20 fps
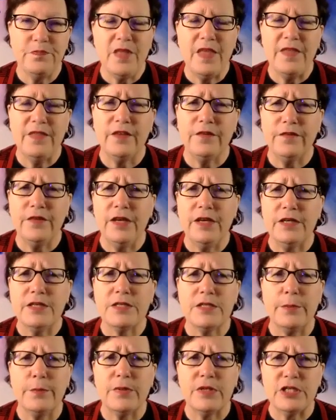the figures,
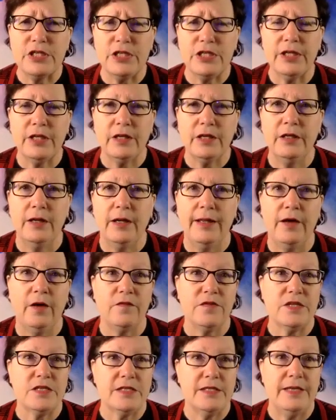and particularly
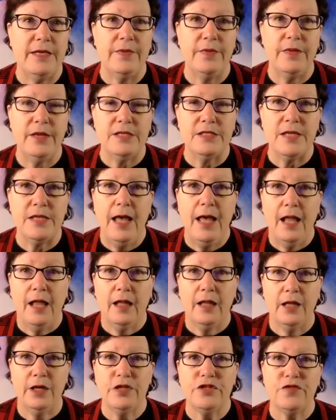obviously in these
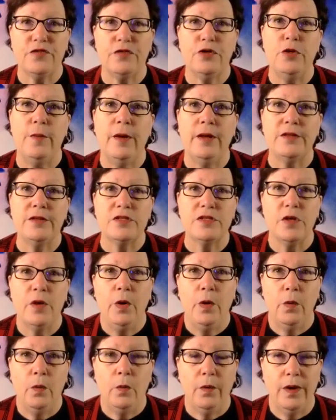last few months
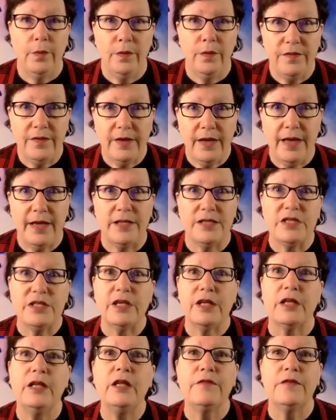where we've had
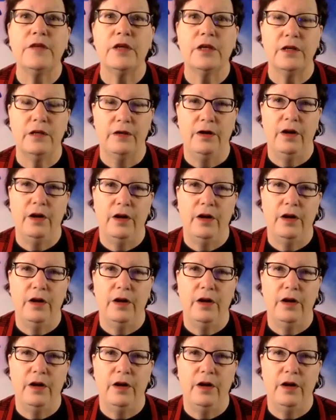significant